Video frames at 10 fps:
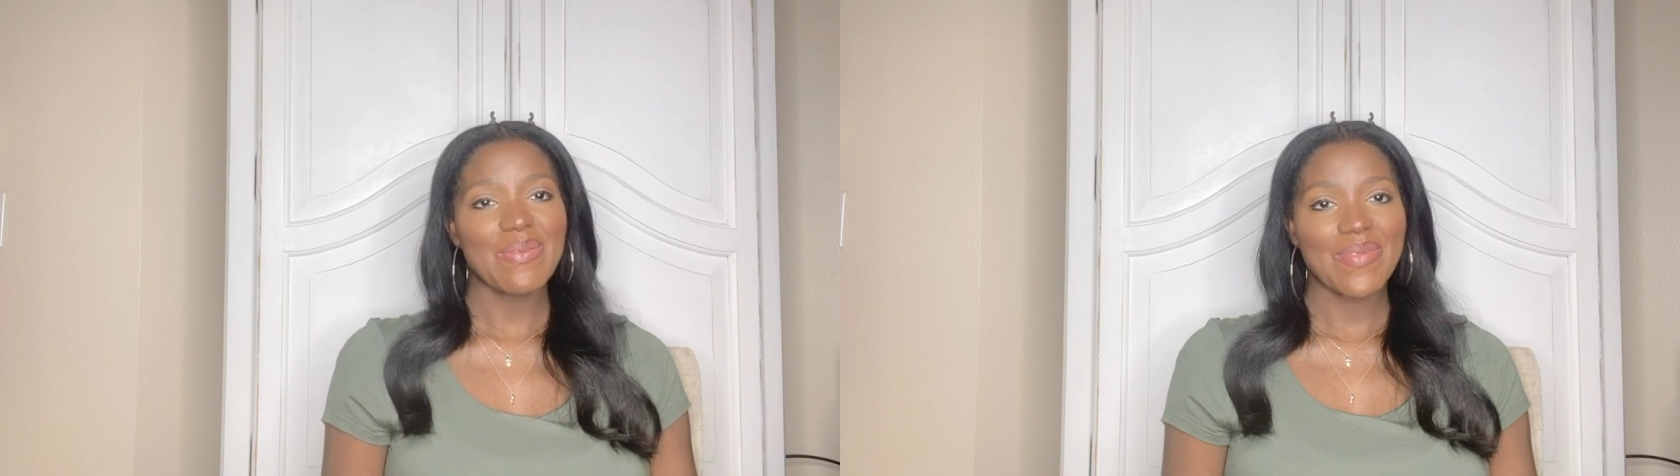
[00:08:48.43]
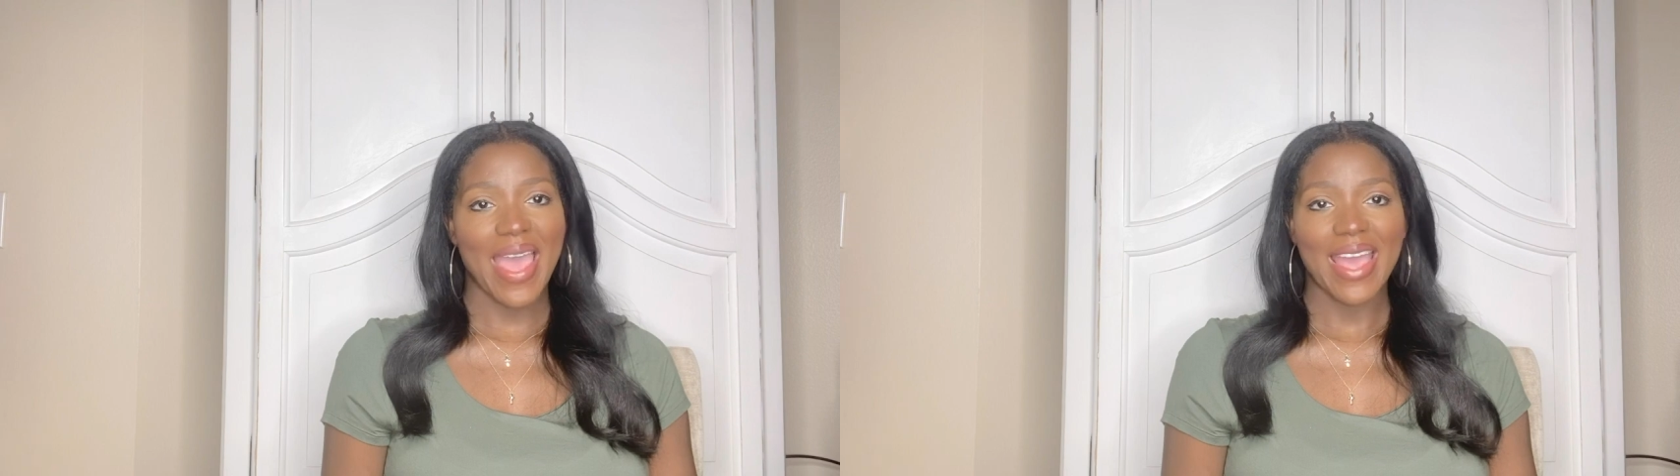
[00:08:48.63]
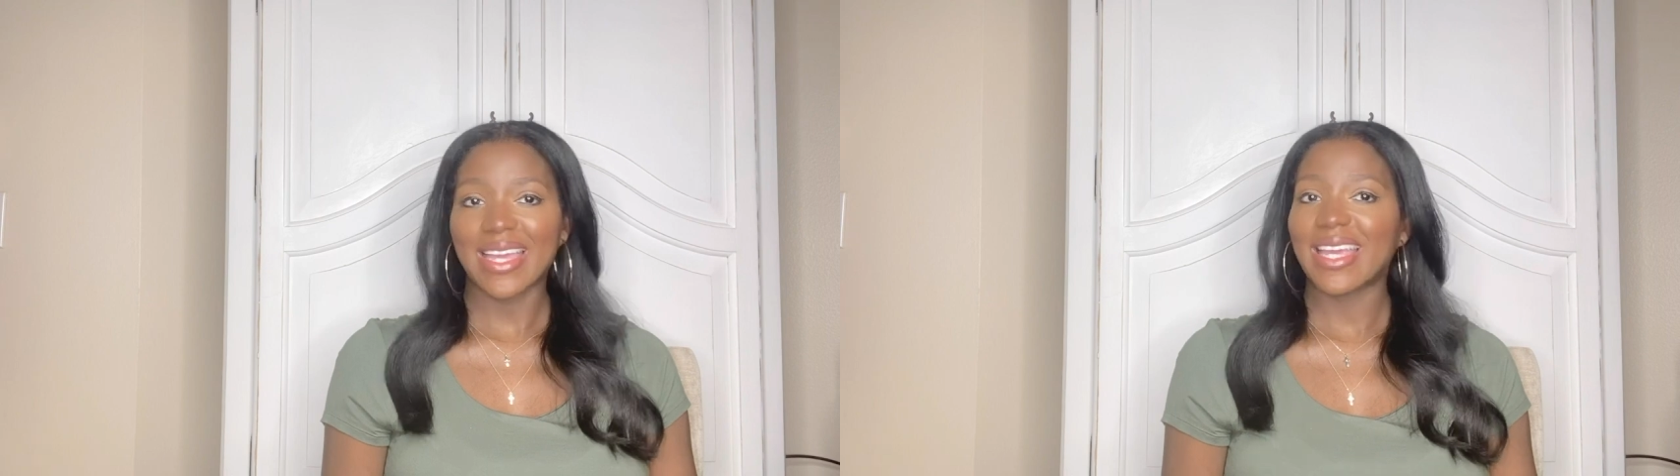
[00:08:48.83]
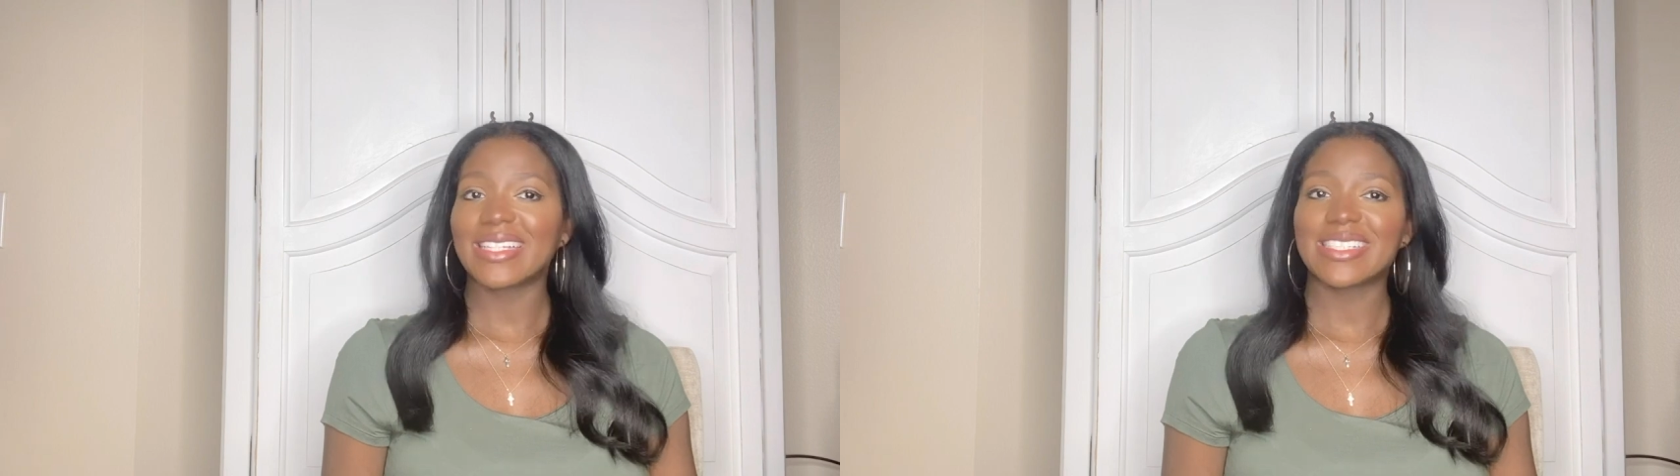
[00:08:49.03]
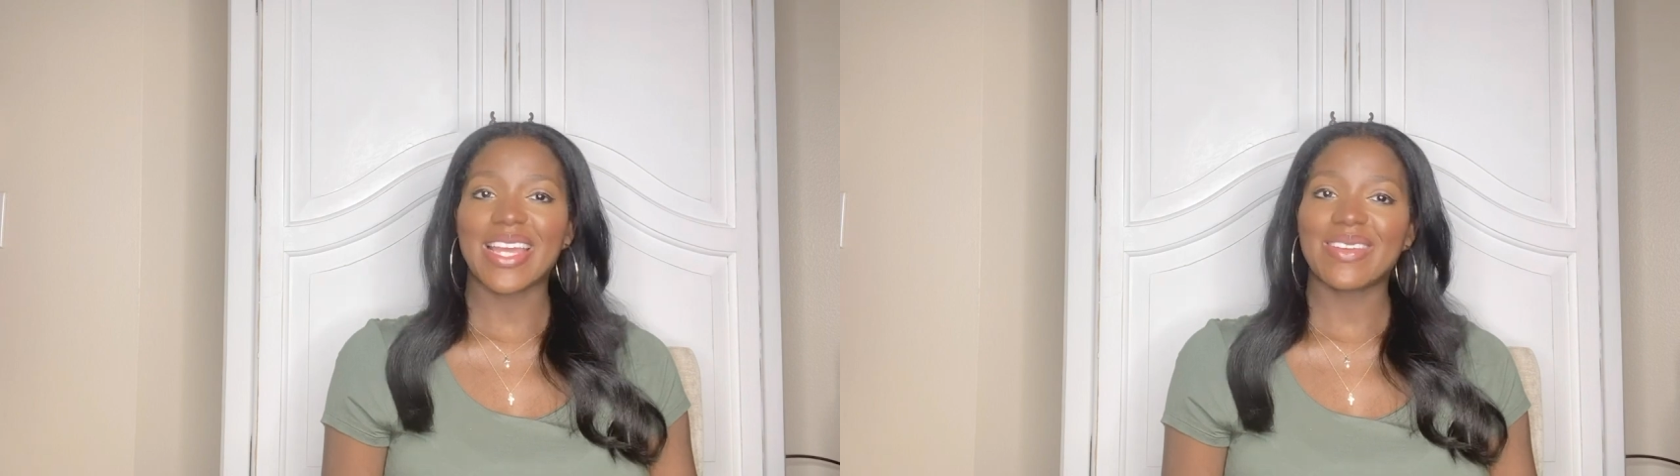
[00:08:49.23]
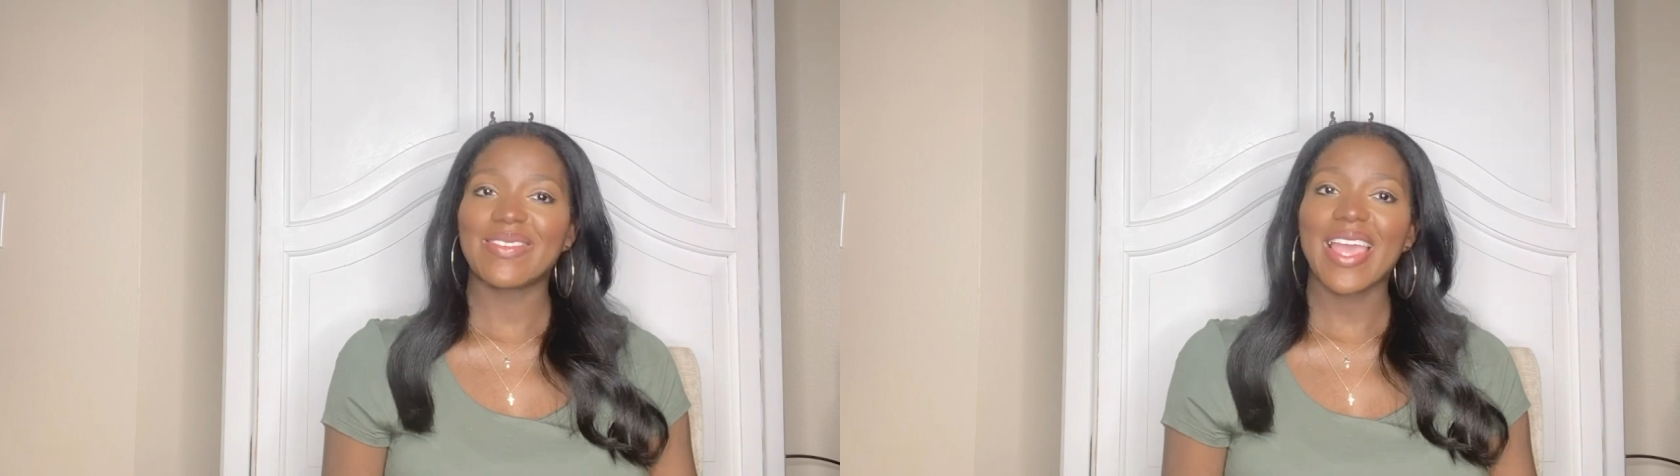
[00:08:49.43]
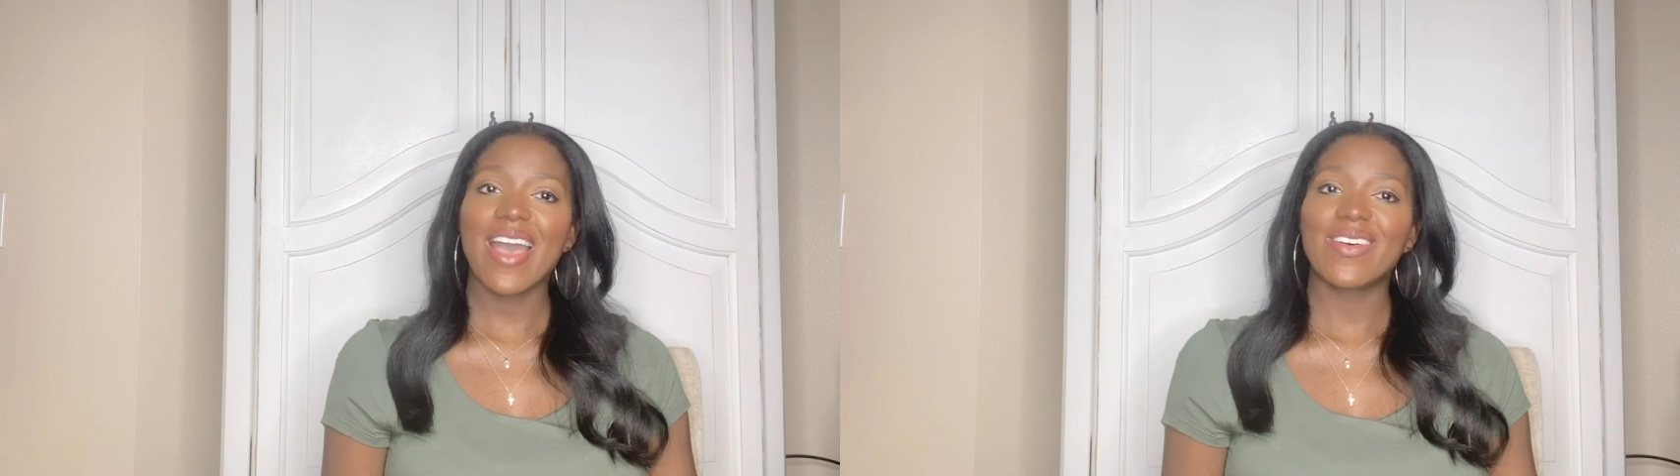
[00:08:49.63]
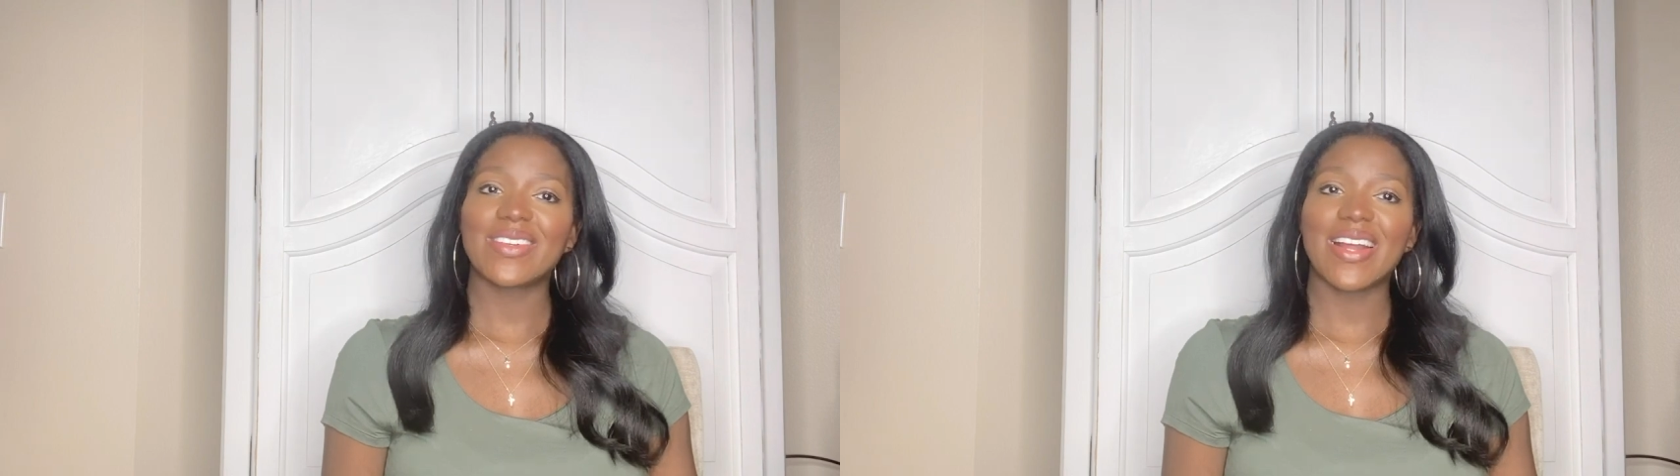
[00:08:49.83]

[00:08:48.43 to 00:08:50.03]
back and check me out.